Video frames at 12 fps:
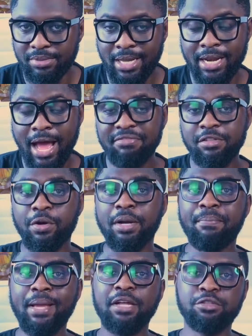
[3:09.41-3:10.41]
And after I
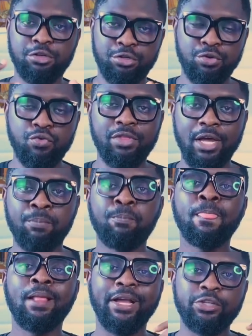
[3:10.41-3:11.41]
began to do that,
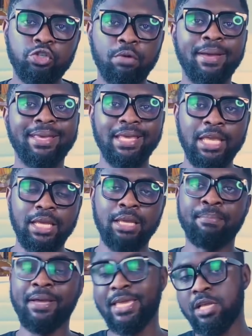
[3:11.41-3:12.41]
I saw my
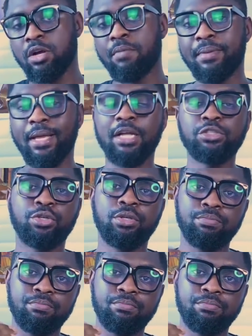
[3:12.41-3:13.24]
income began to